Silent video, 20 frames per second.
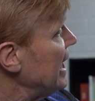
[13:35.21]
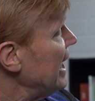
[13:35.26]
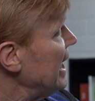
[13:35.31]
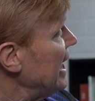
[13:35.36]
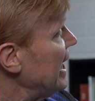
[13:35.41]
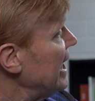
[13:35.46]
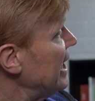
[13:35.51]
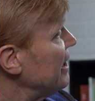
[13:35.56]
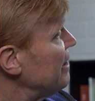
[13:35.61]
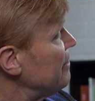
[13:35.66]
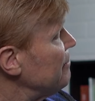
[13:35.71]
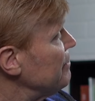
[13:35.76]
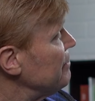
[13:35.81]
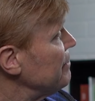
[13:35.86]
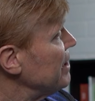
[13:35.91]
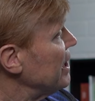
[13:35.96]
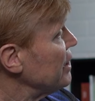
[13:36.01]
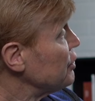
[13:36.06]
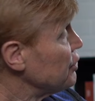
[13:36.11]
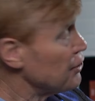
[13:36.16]

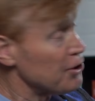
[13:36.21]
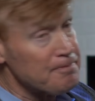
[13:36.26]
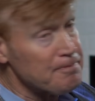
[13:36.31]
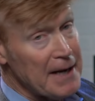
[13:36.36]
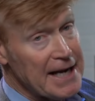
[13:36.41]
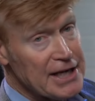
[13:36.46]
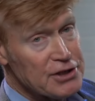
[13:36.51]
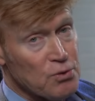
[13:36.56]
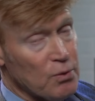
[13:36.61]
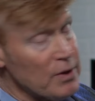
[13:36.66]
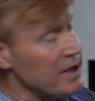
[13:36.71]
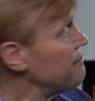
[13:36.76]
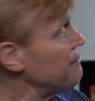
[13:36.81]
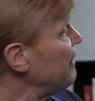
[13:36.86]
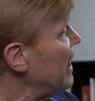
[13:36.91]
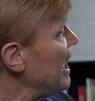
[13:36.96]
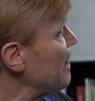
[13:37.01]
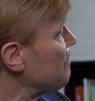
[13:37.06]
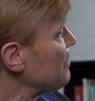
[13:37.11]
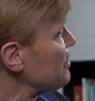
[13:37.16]
you're paying
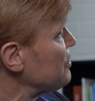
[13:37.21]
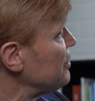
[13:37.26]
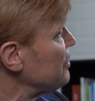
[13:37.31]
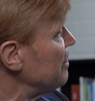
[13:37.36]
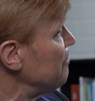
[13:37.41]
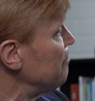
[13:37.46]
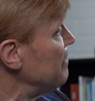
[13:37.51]
25%,